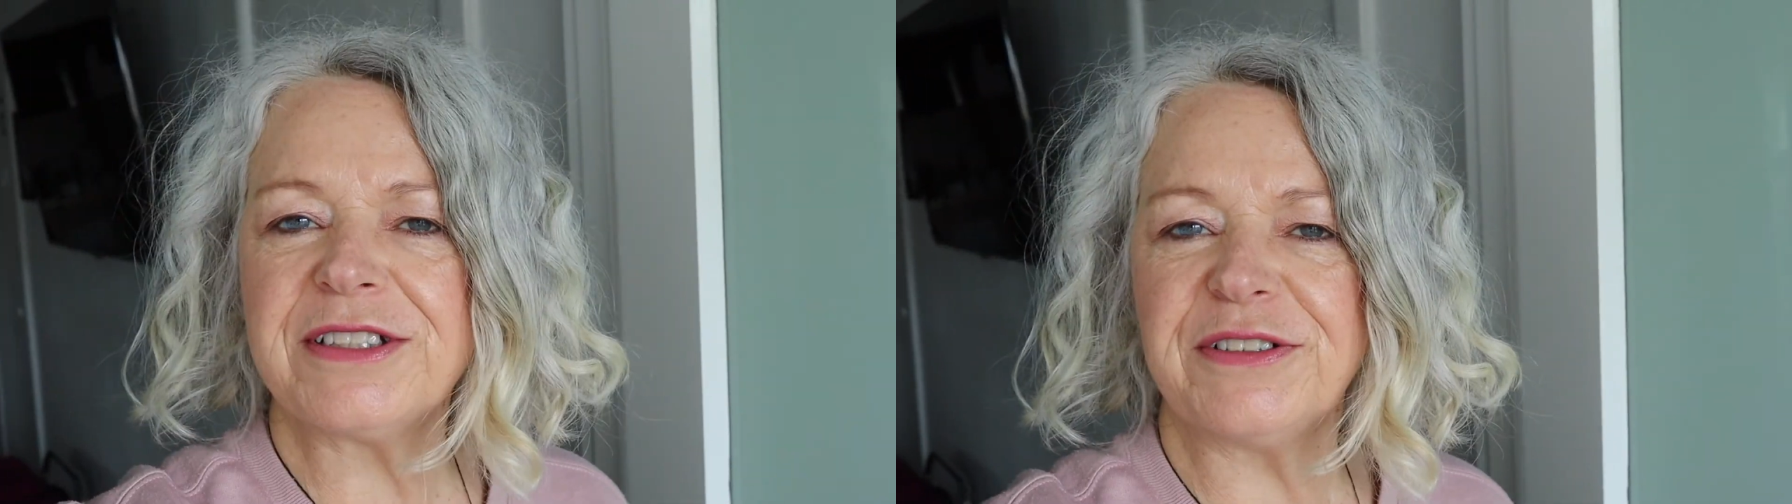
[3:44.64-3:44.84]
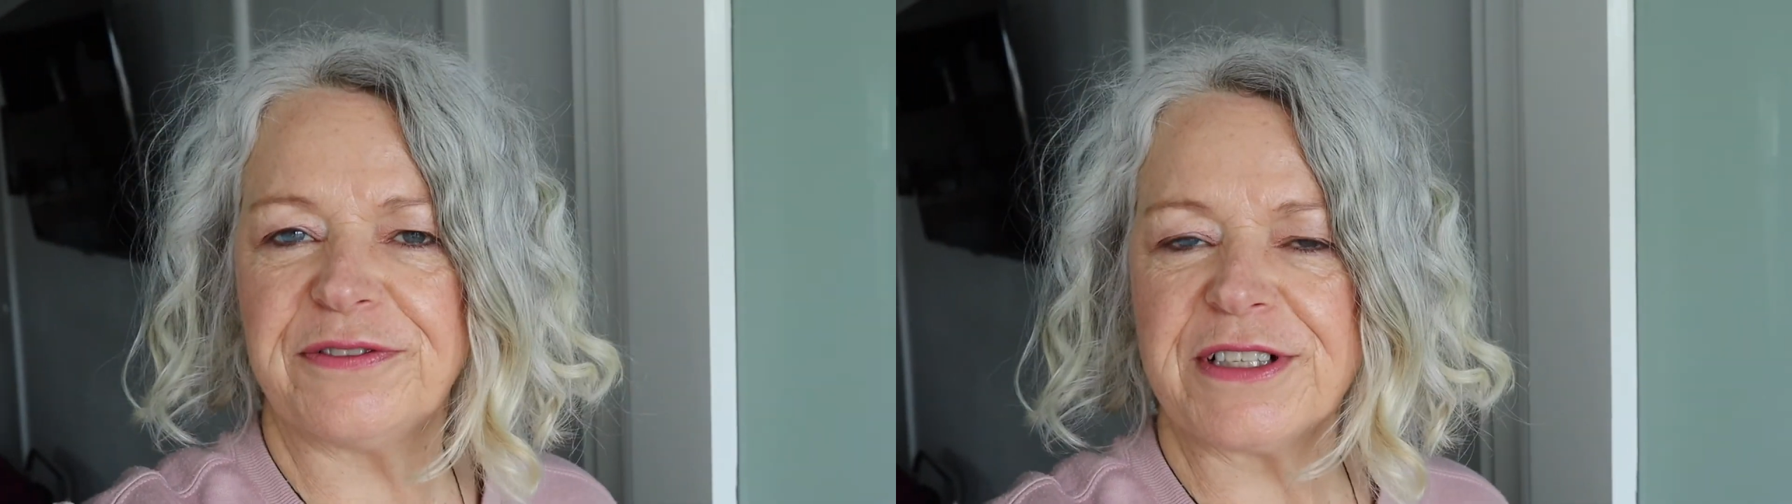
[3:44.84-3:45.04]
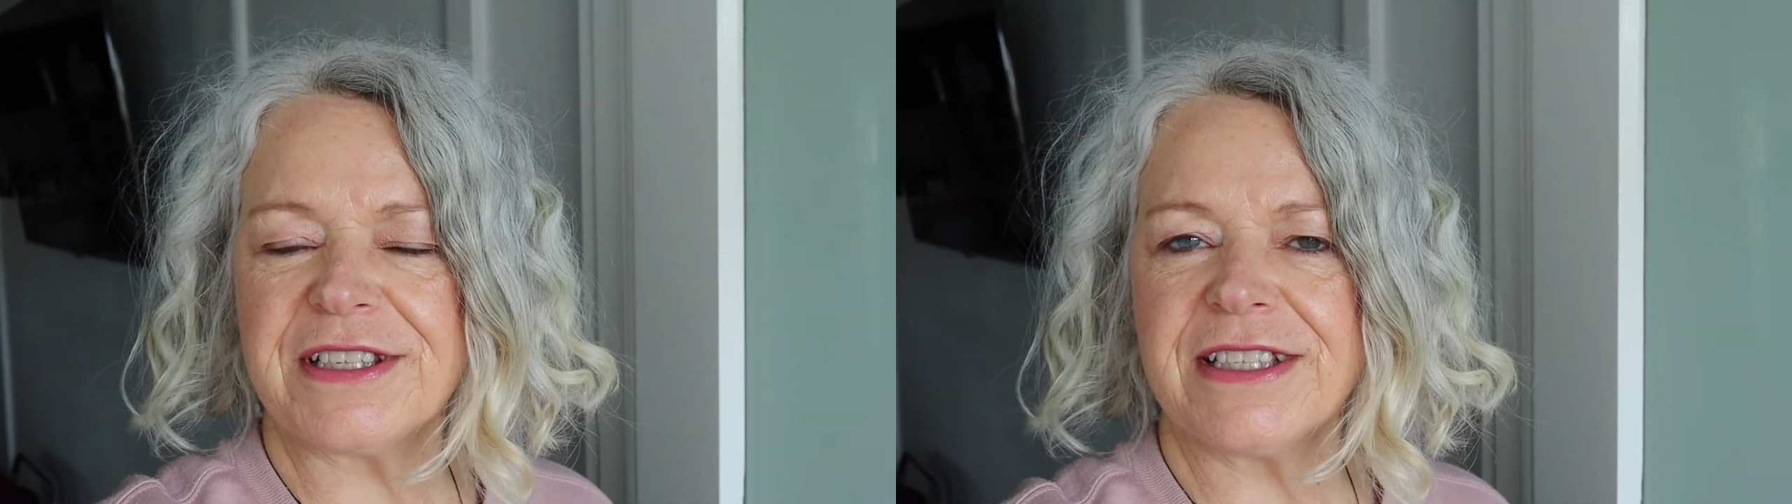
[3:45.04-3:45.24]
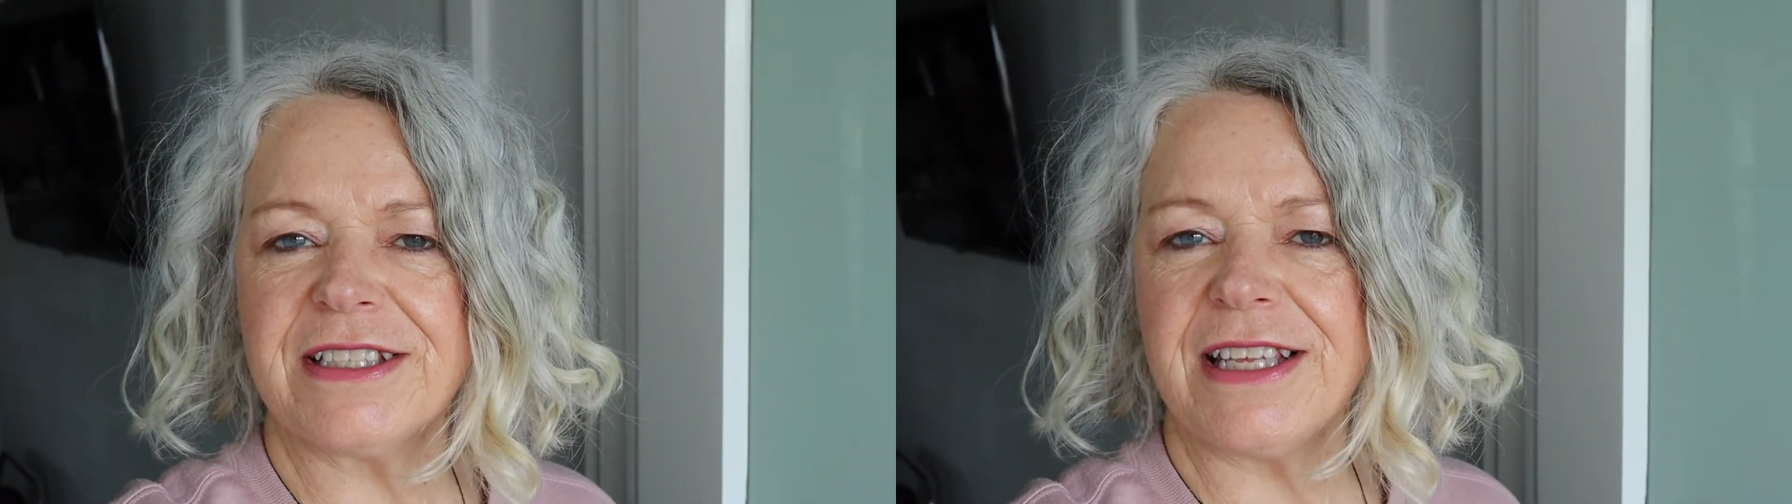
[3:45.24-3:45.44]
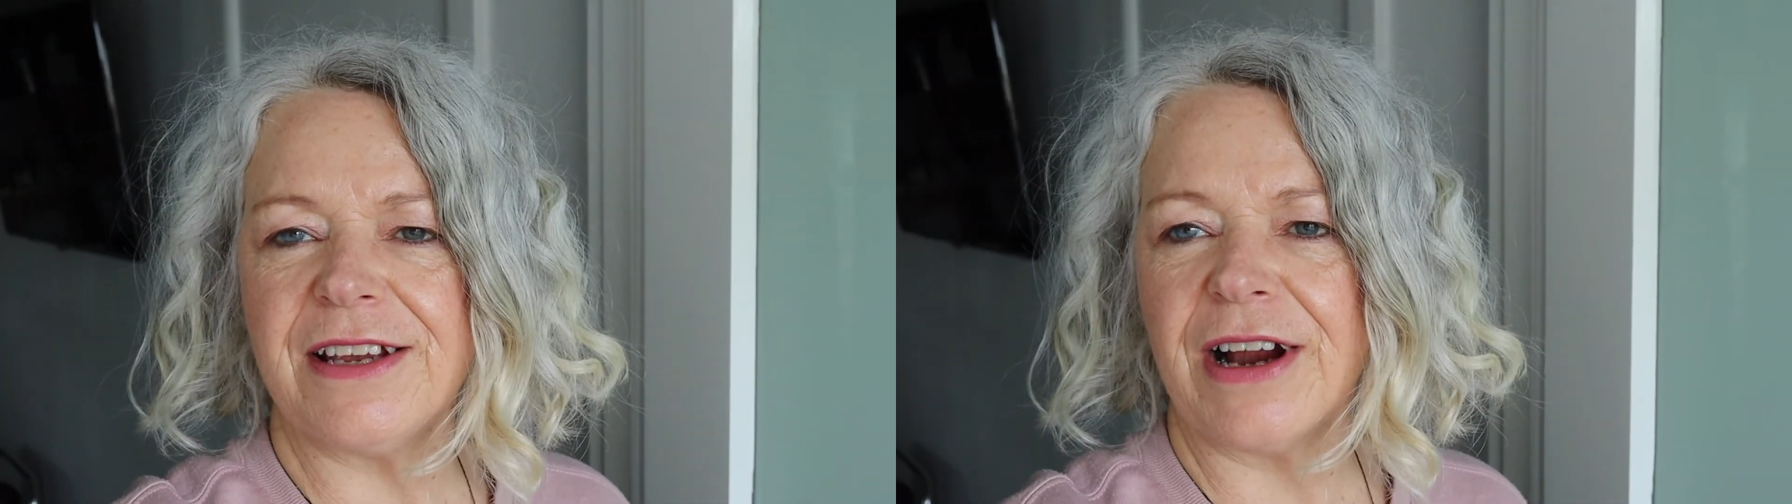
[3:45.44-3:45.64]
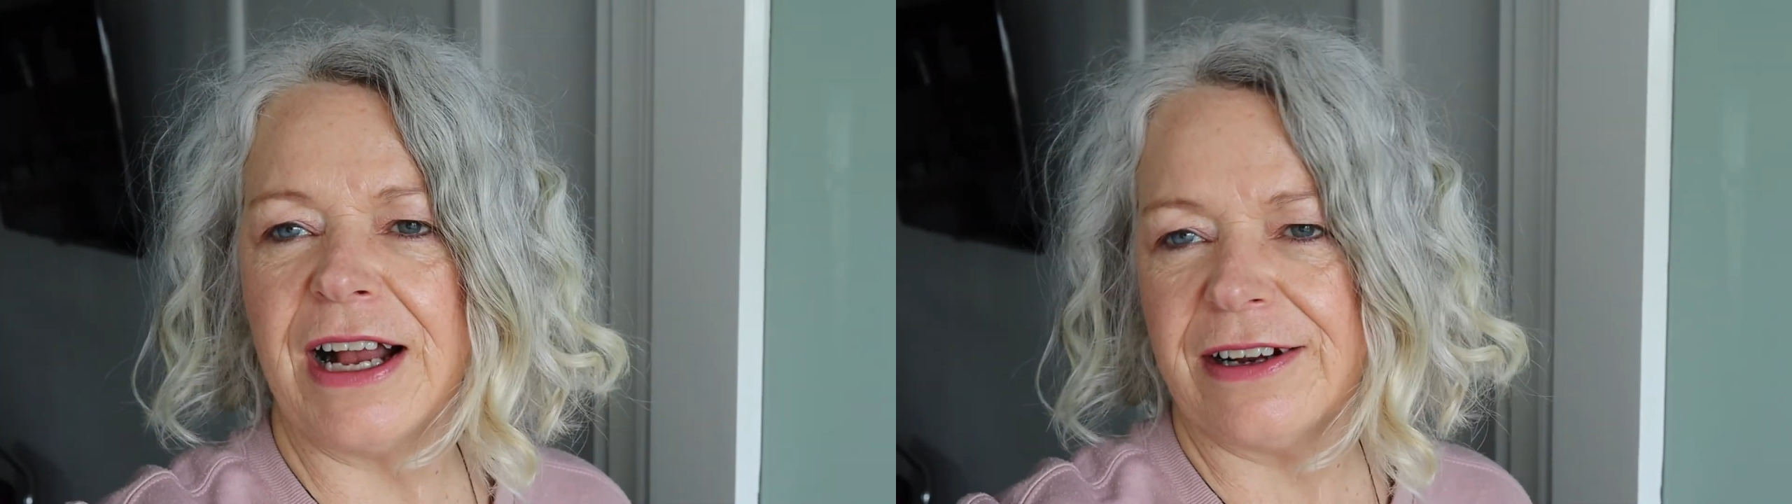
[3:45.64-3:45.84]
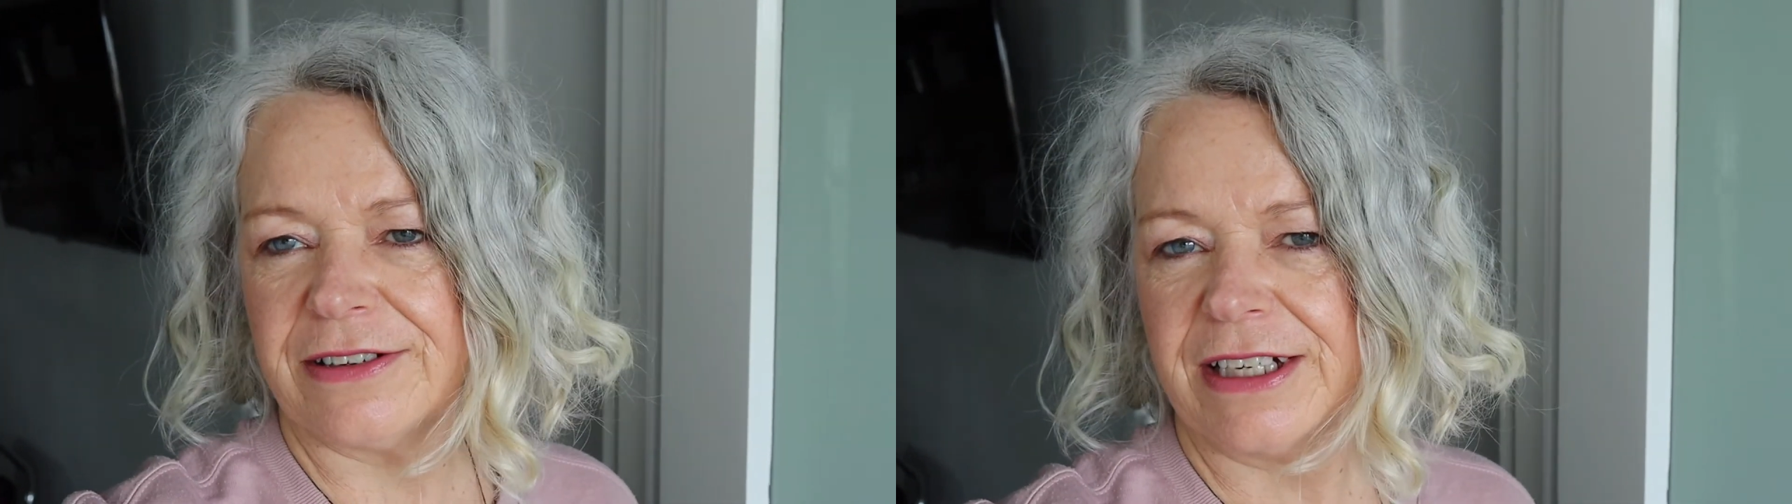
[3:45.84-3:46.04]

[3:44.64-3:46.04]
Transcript: differences there are